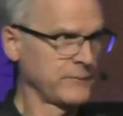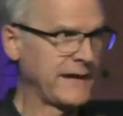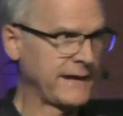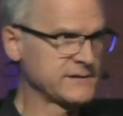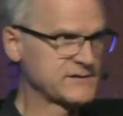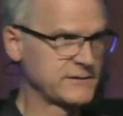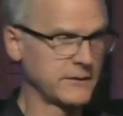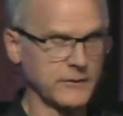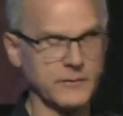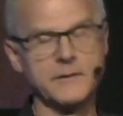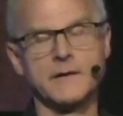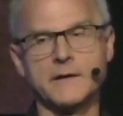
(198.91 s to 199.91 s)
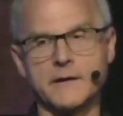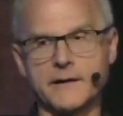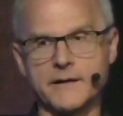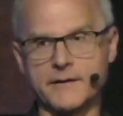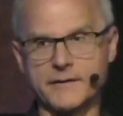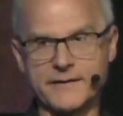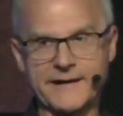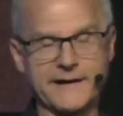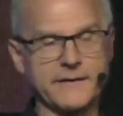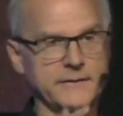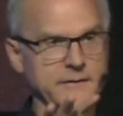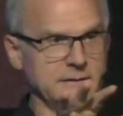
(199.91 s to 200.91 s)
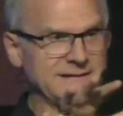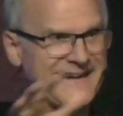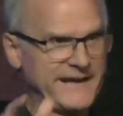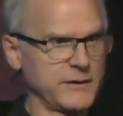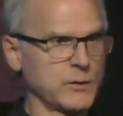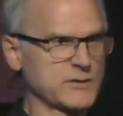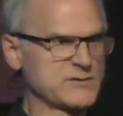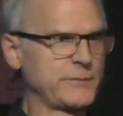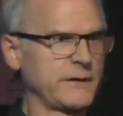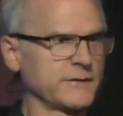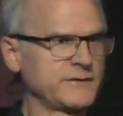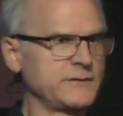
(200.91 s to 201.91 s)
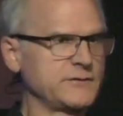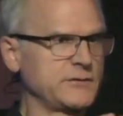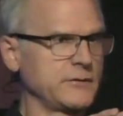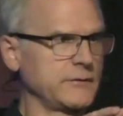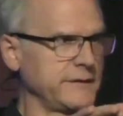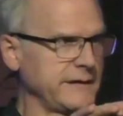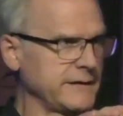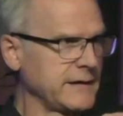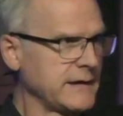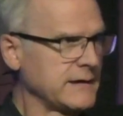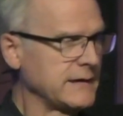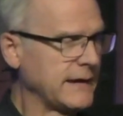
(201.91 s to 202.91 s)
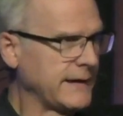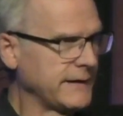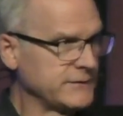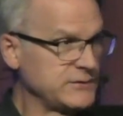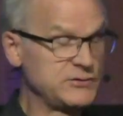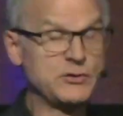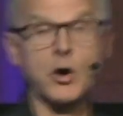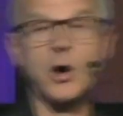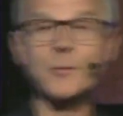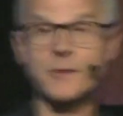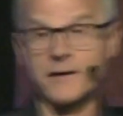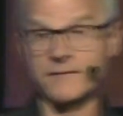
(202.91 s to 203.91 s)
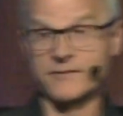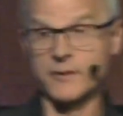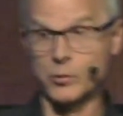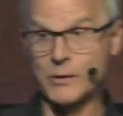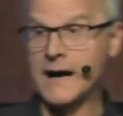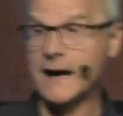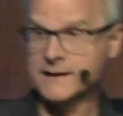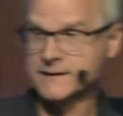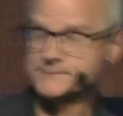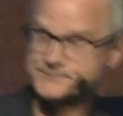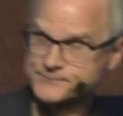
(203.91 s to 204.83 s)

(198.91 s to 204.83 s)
And so that later was built into the Dome of the Rock.